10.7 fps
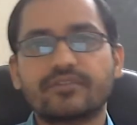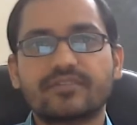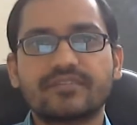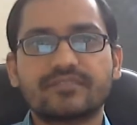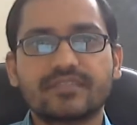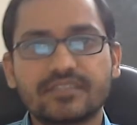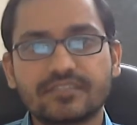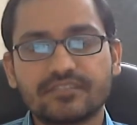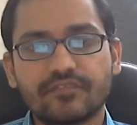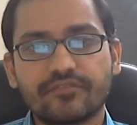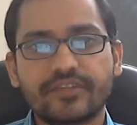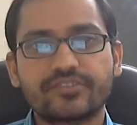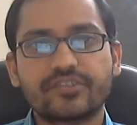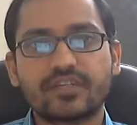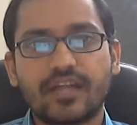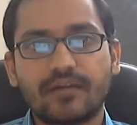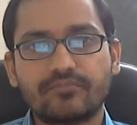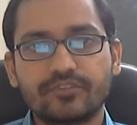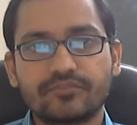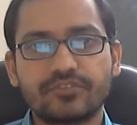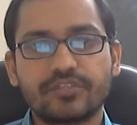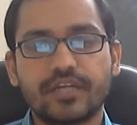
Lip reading: as I said, this inflation numbers which